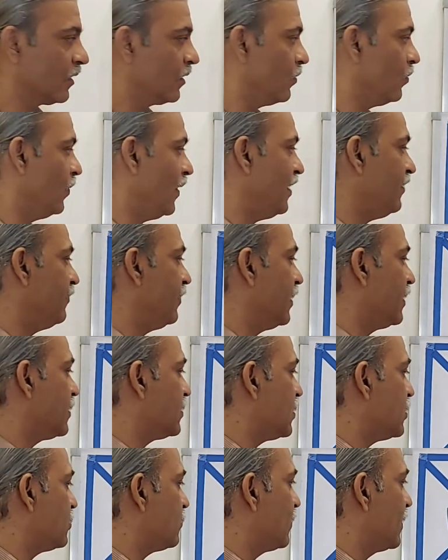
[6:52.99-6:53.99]
When
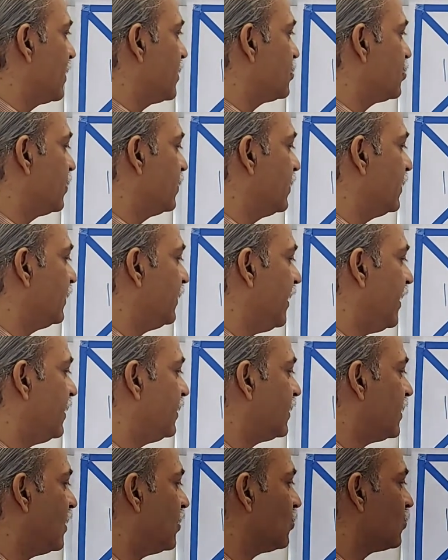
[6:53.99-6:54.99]
Venus is placed in the
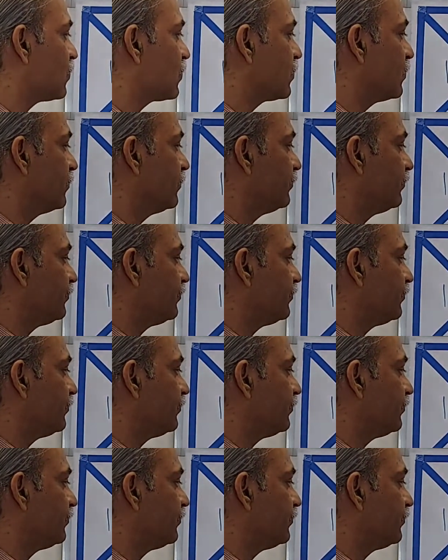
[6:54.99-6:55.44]
10th house,